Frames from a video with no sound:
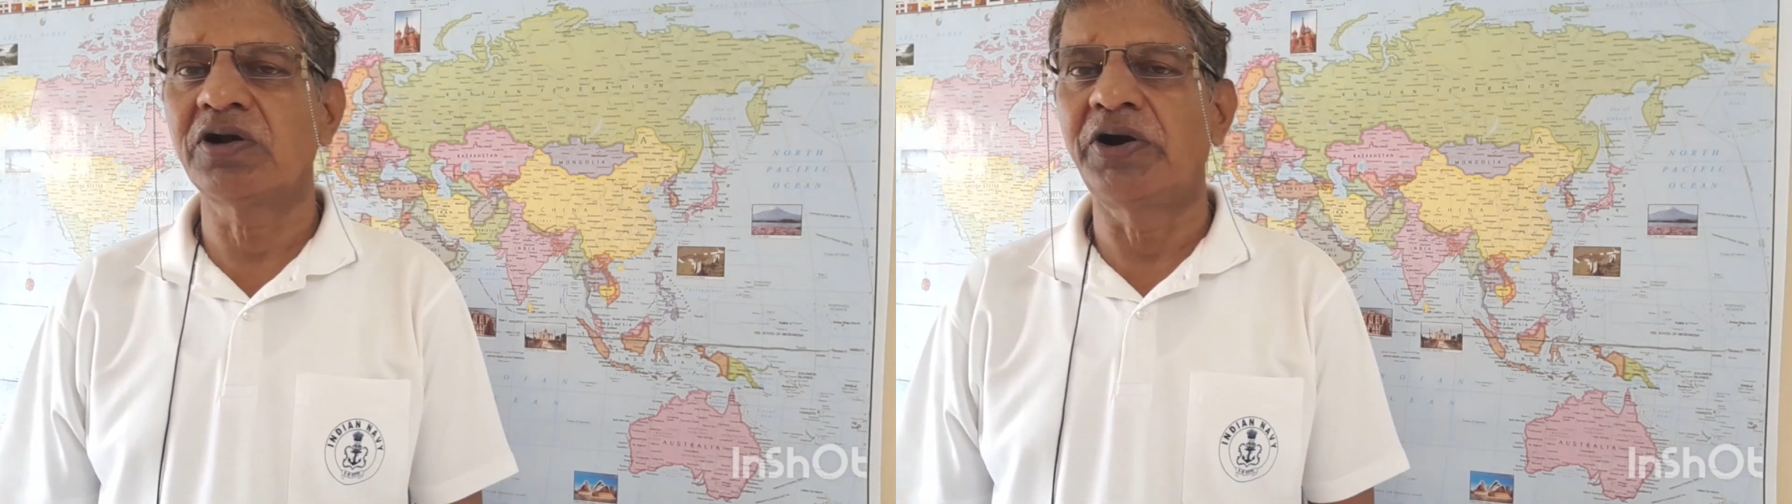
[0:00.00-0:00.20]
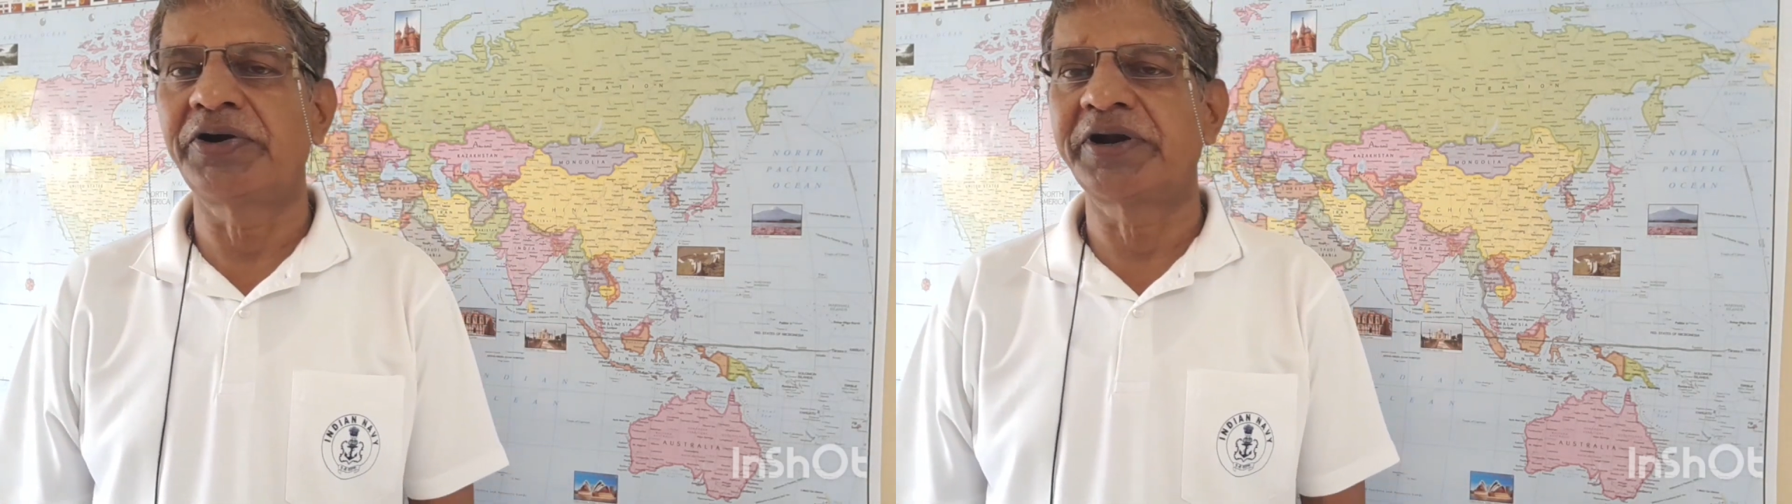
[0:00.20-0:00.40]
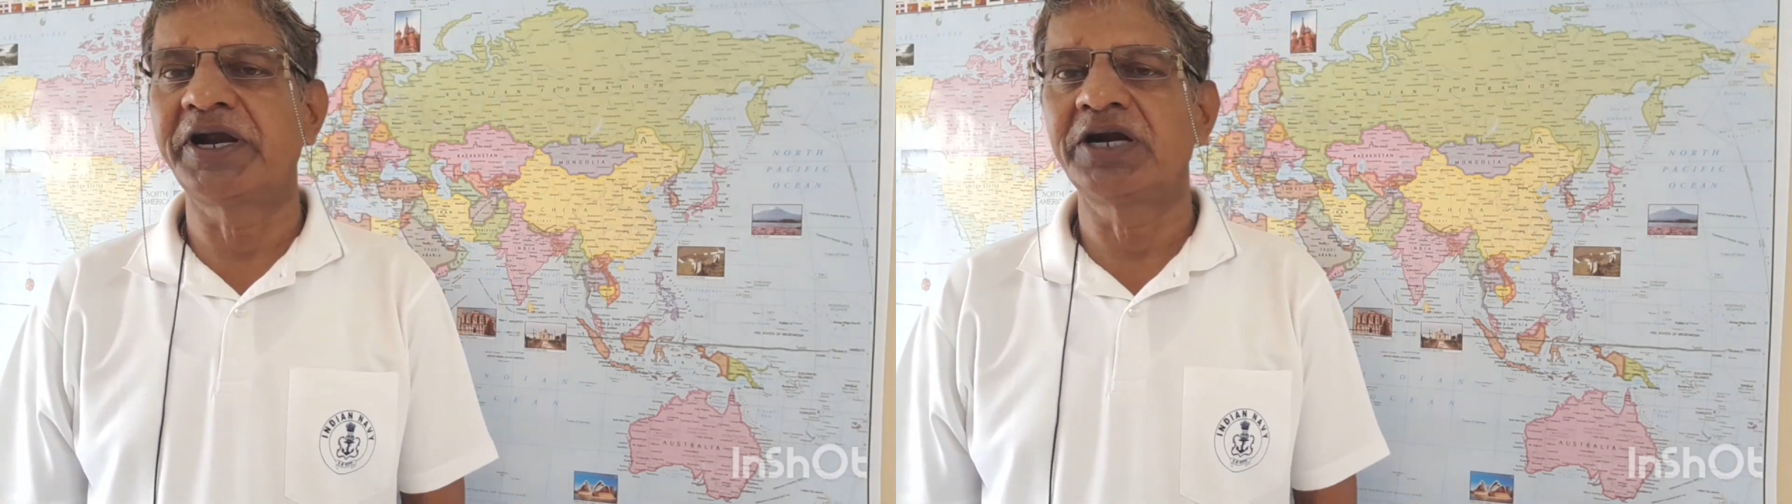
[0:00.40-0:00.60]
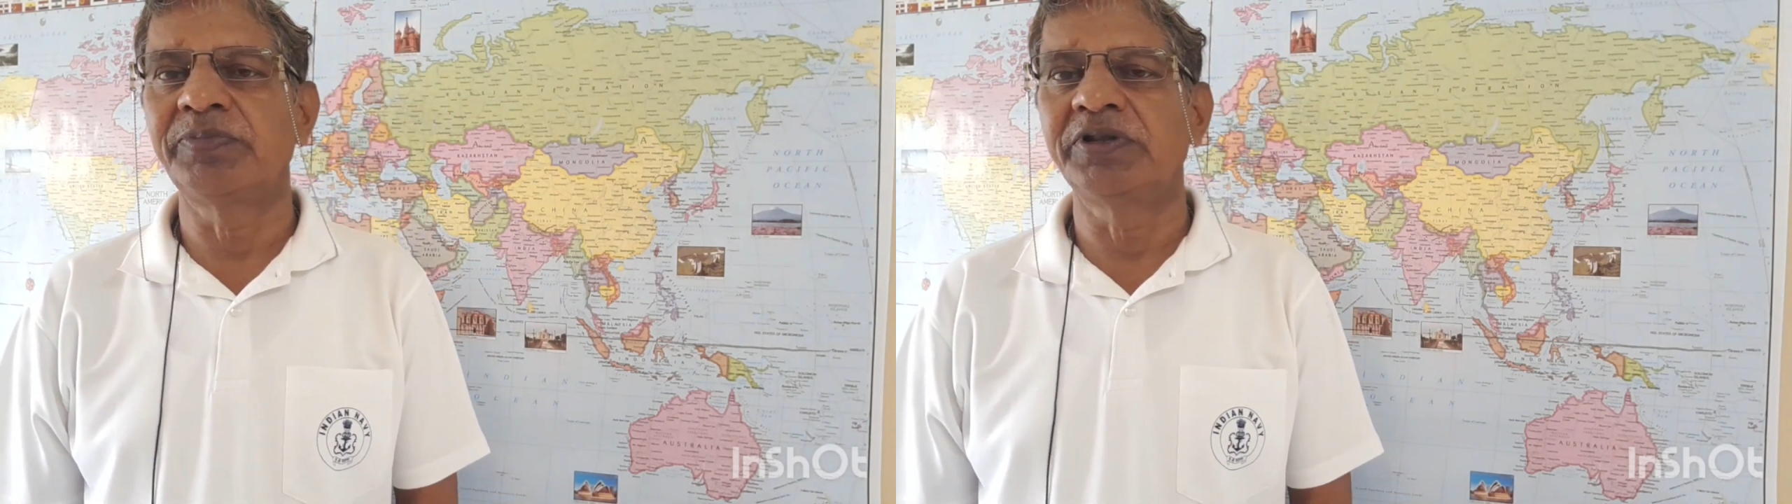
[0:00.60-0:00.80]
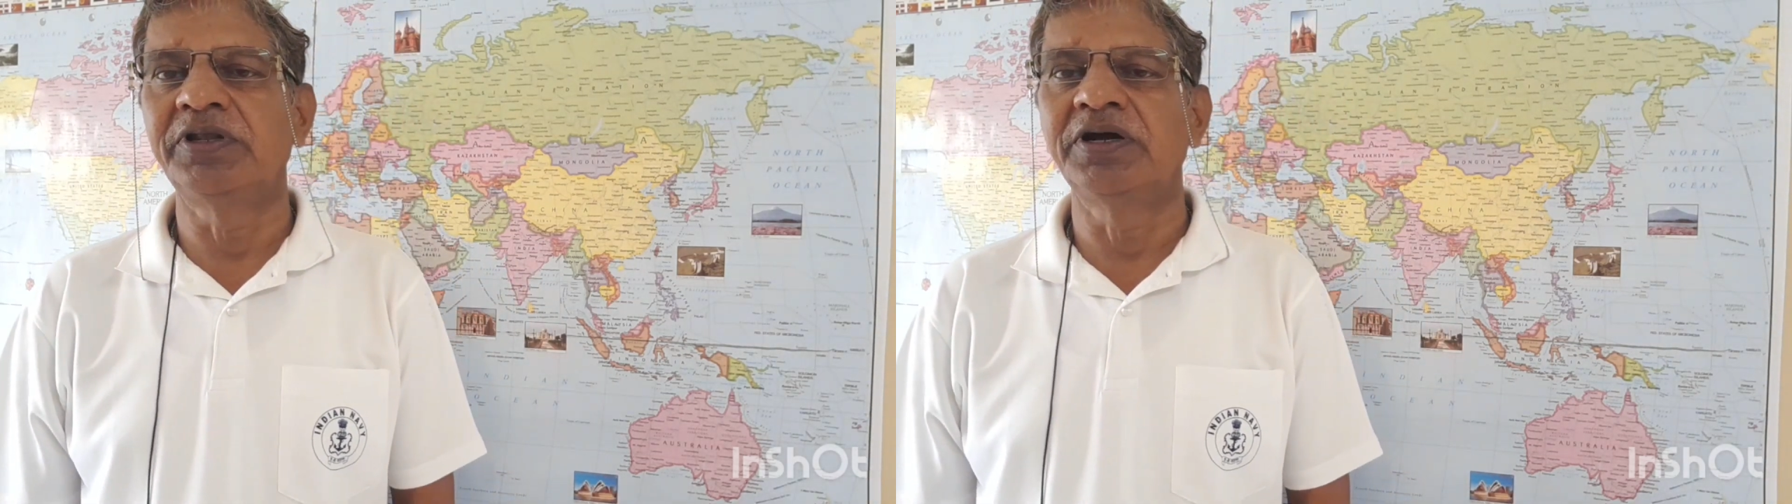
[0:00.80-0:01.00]
contract
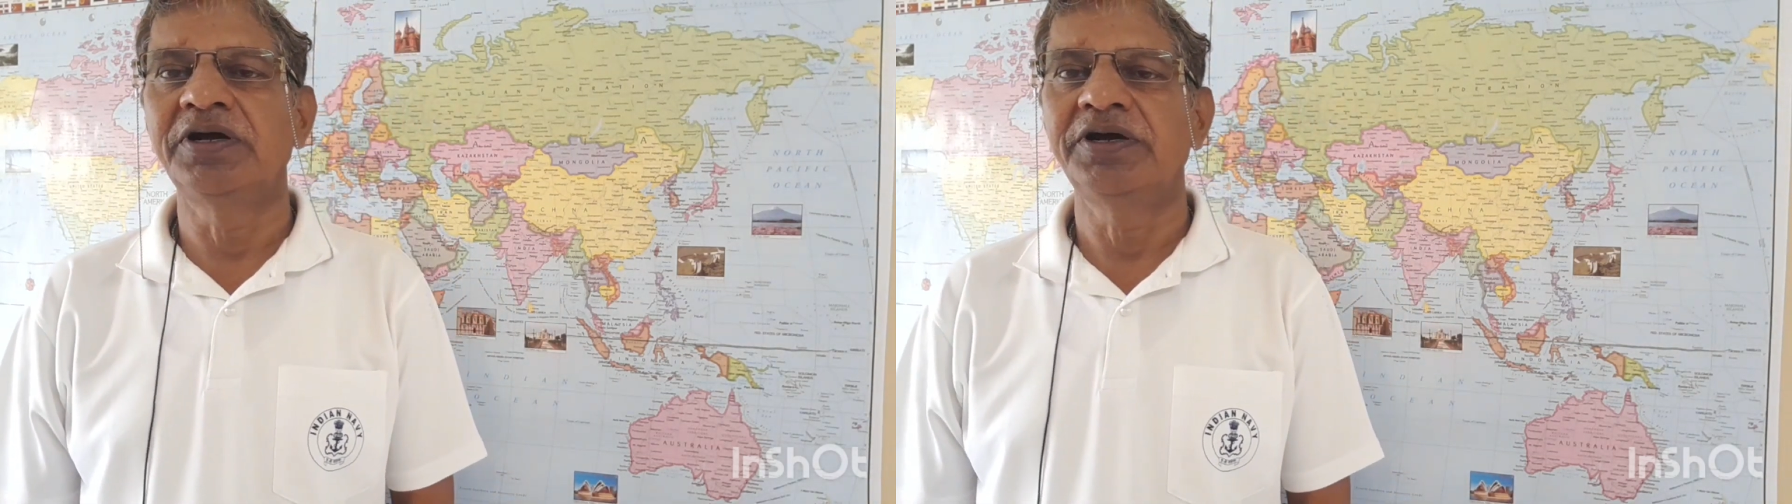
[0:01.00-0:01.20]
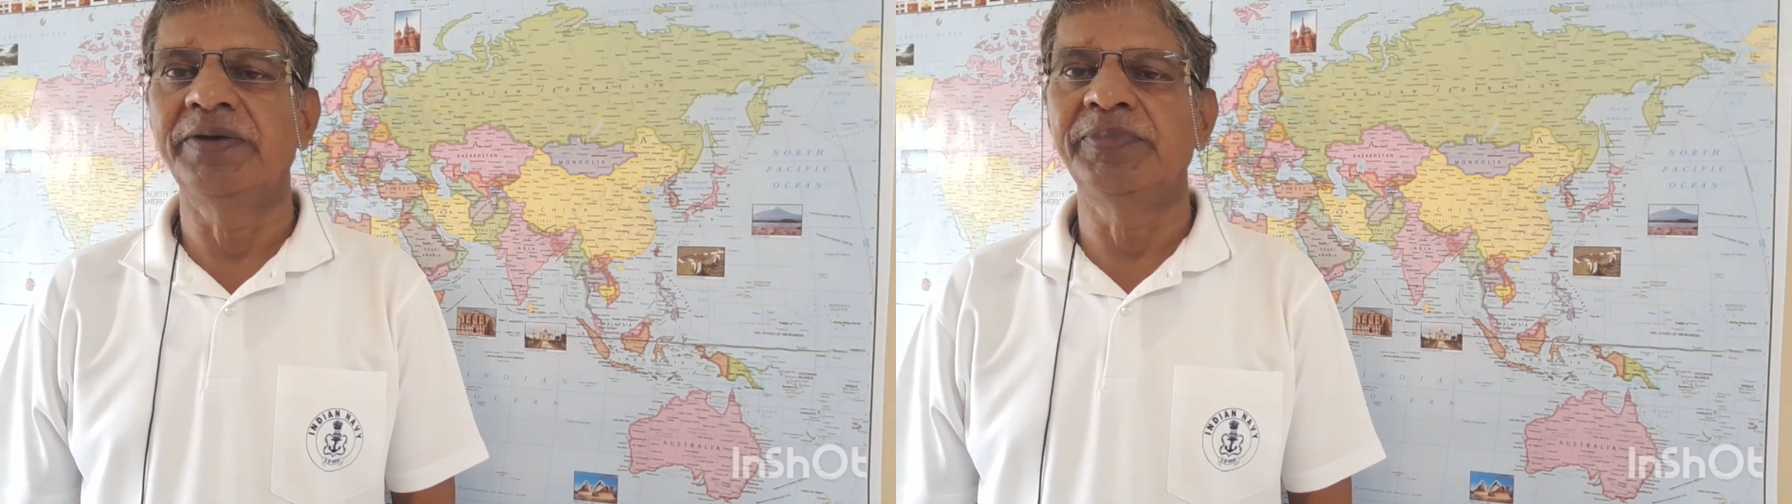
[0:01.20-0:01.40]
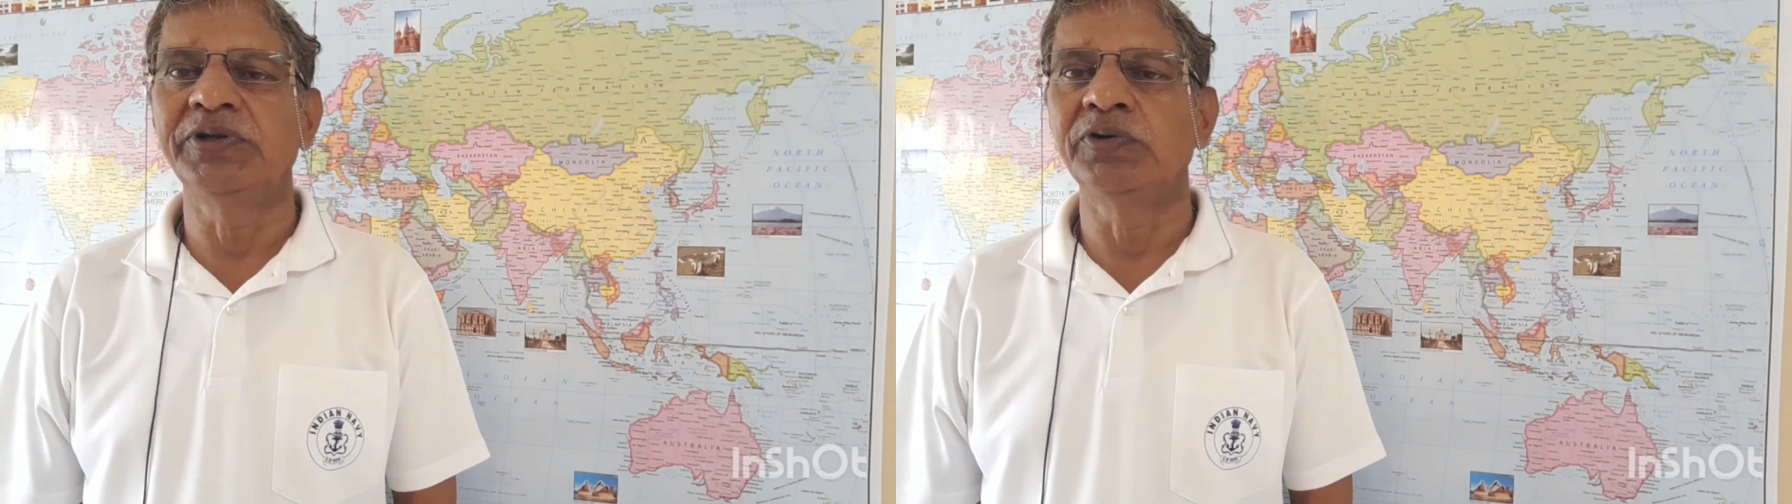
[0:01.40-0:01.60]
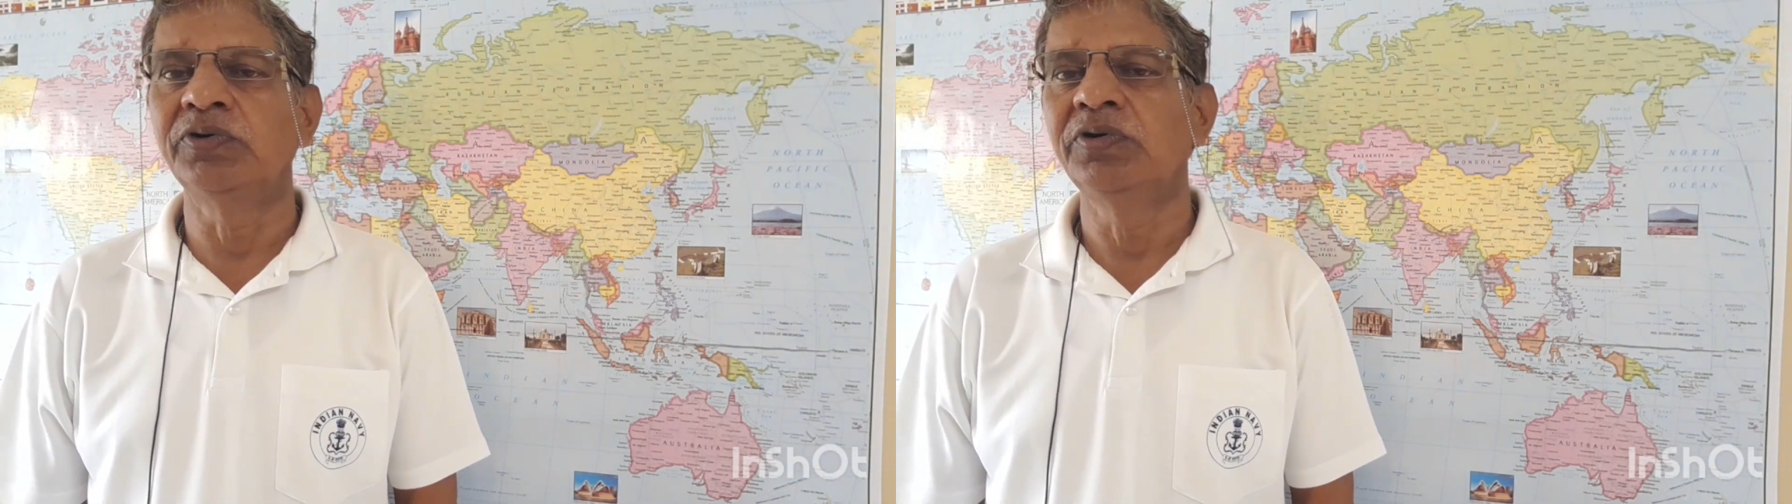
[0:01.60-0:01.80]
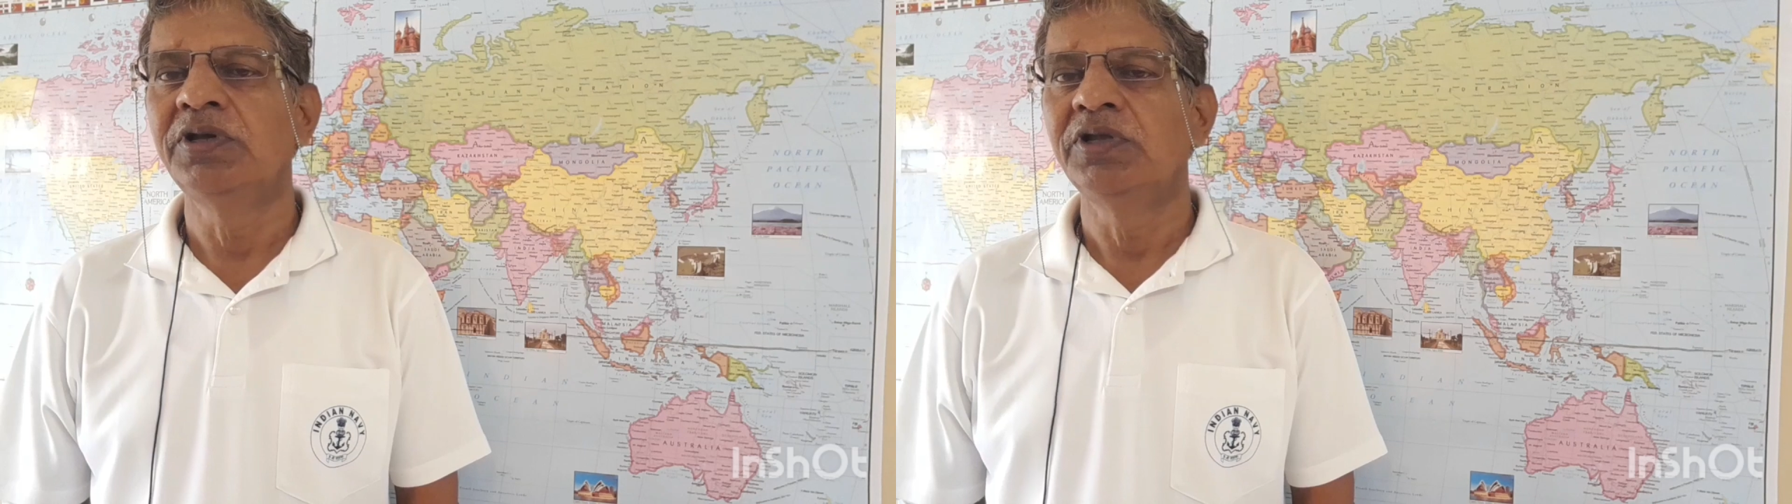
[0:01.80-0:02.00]
with the MTO.